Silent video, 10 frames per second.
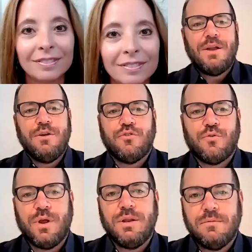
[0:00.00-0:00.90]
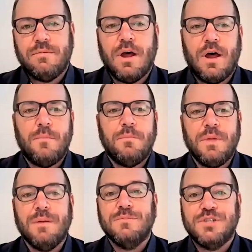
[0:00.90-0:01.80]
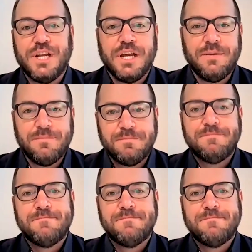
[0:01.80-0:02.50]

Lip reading: So how do you treat MGD?